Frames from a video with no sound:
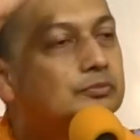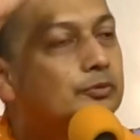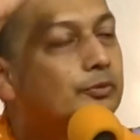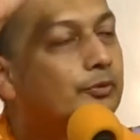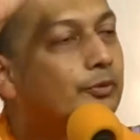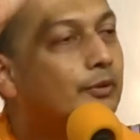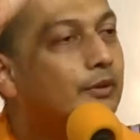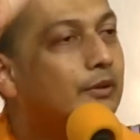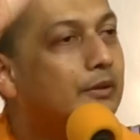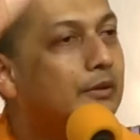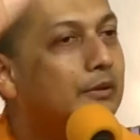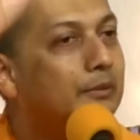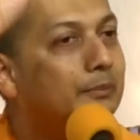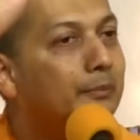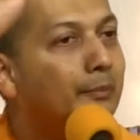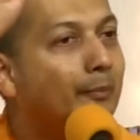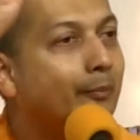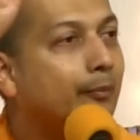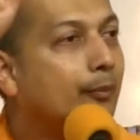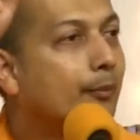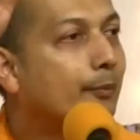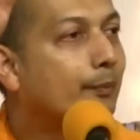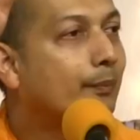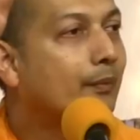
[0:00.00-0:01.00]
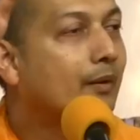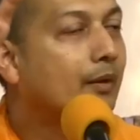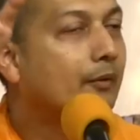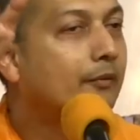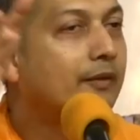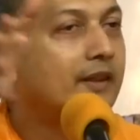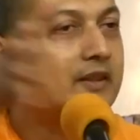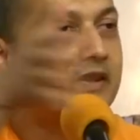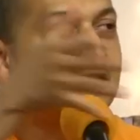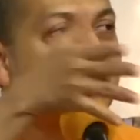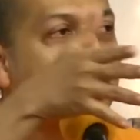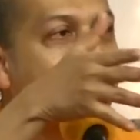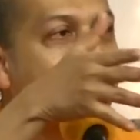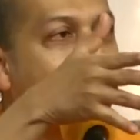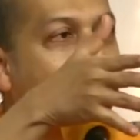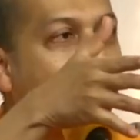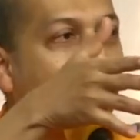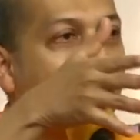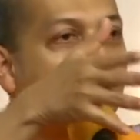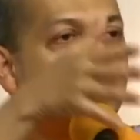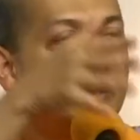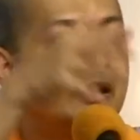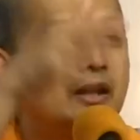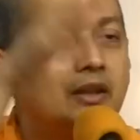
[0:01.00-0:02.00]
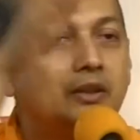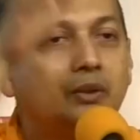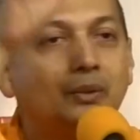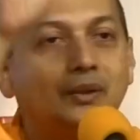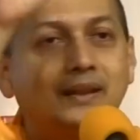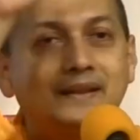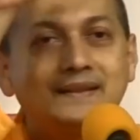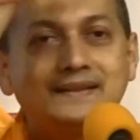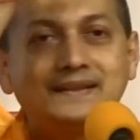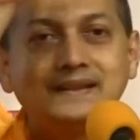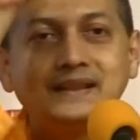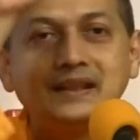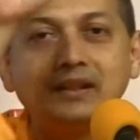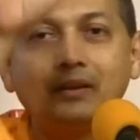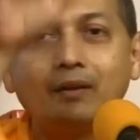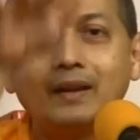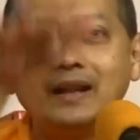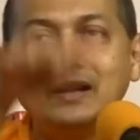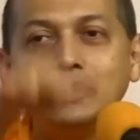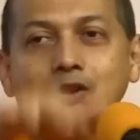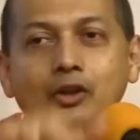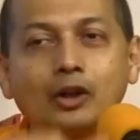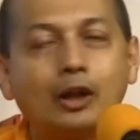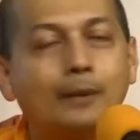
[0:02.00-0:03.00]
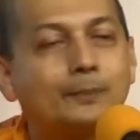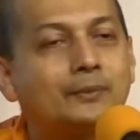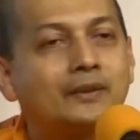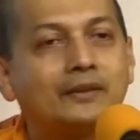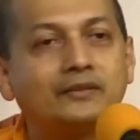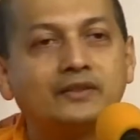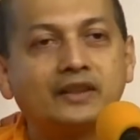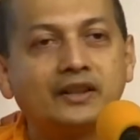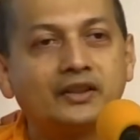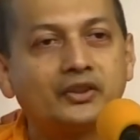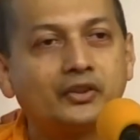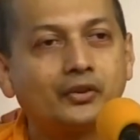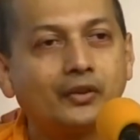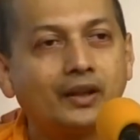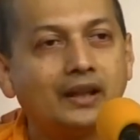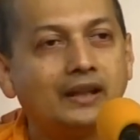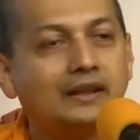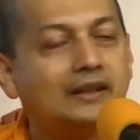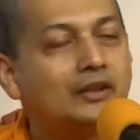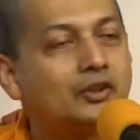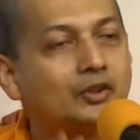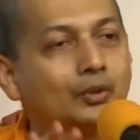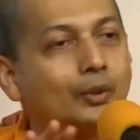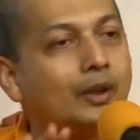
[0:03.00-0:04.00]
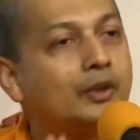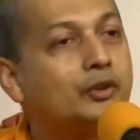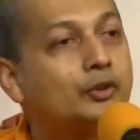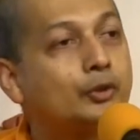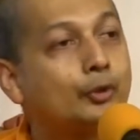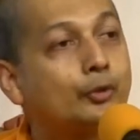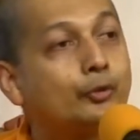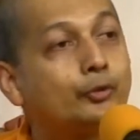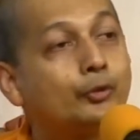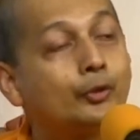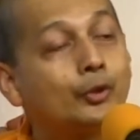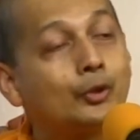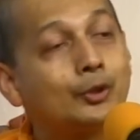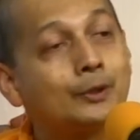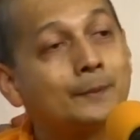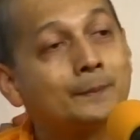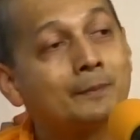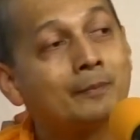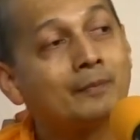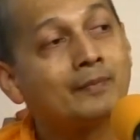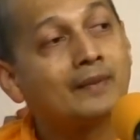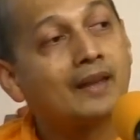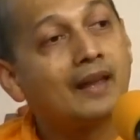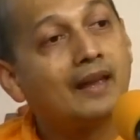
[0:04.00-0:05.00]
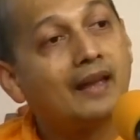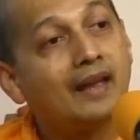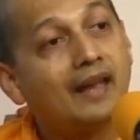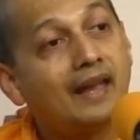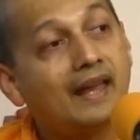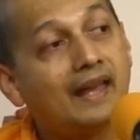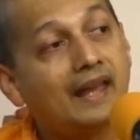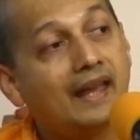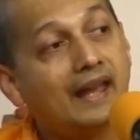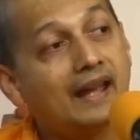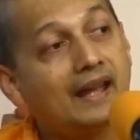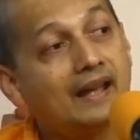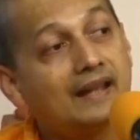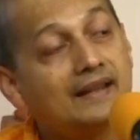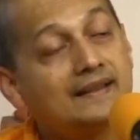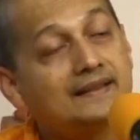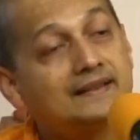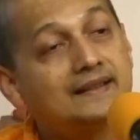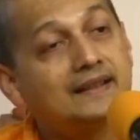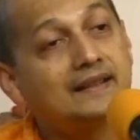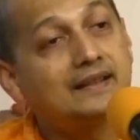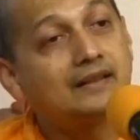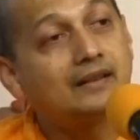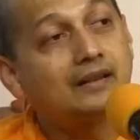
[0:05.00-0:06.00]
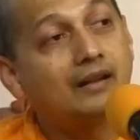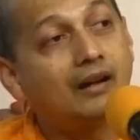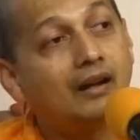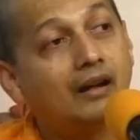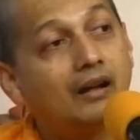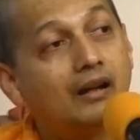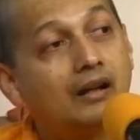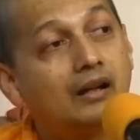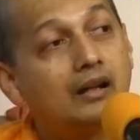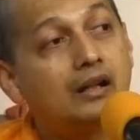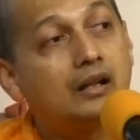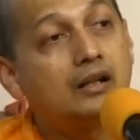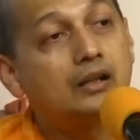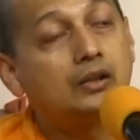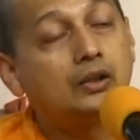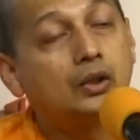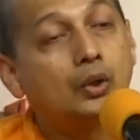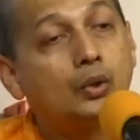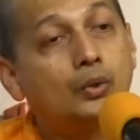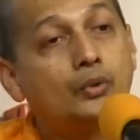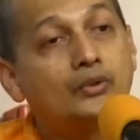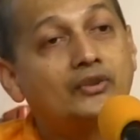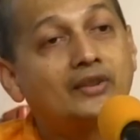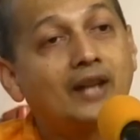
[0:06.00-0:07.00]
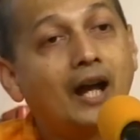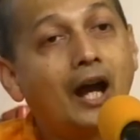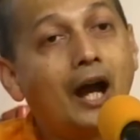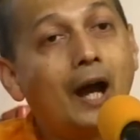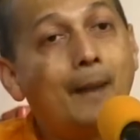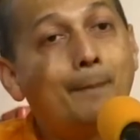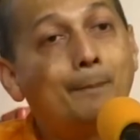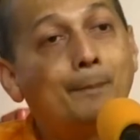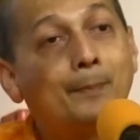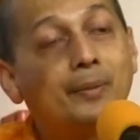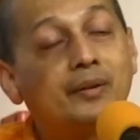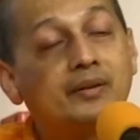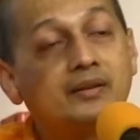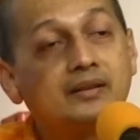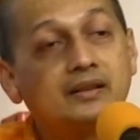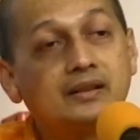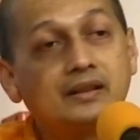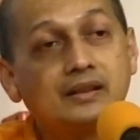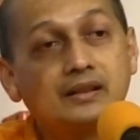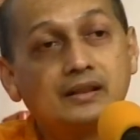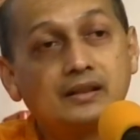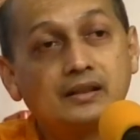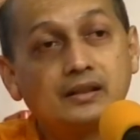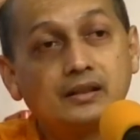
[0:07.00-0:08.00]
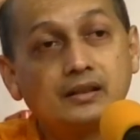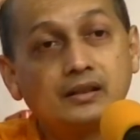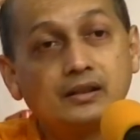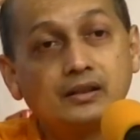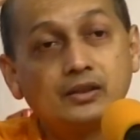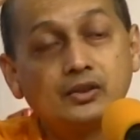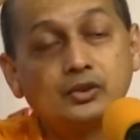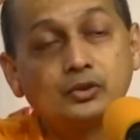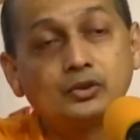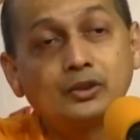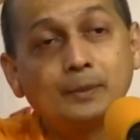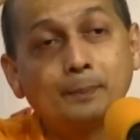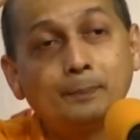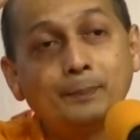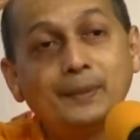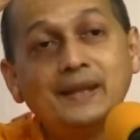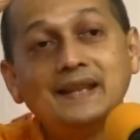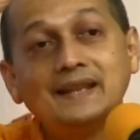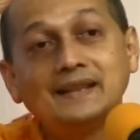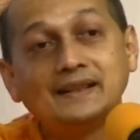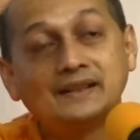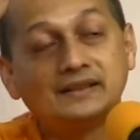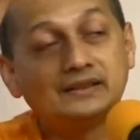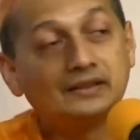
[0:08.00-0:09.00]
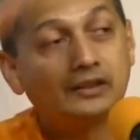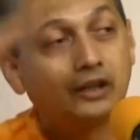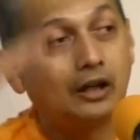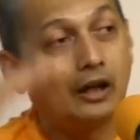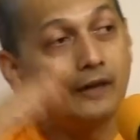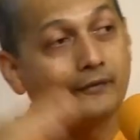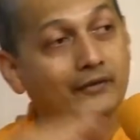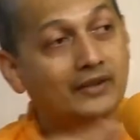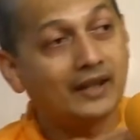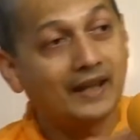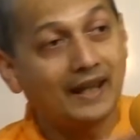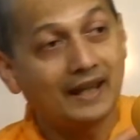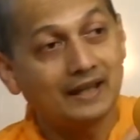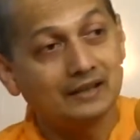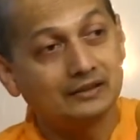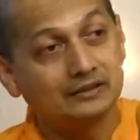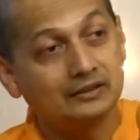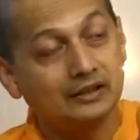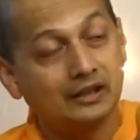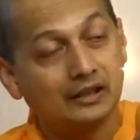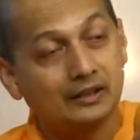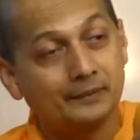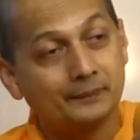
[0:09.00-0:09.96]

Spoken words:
flitting by. You can see raindrops if there is rain and so on and so forth. As the car goes up to the peak of the hill